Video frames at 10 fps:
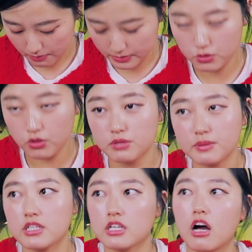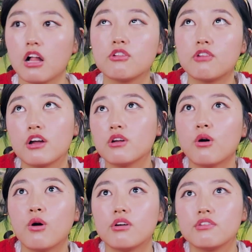It's going to be either
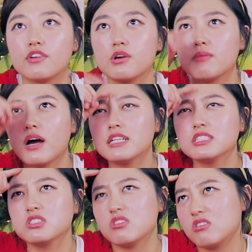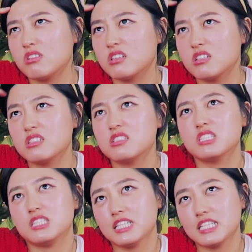Colorado or Vermont
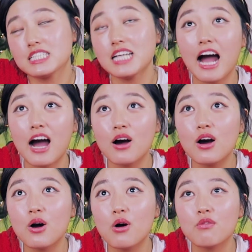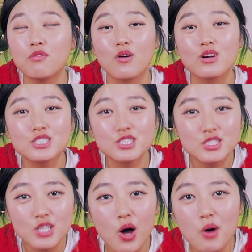or like Tahoe for
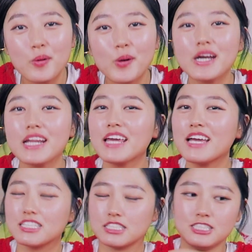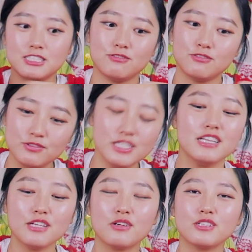snowboarding because I
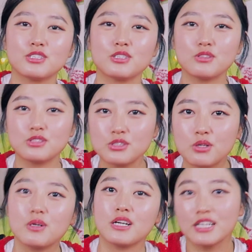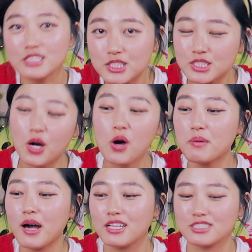really want to go snowboarding so
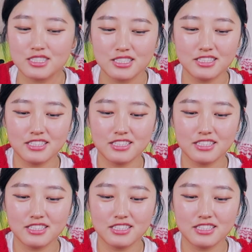much.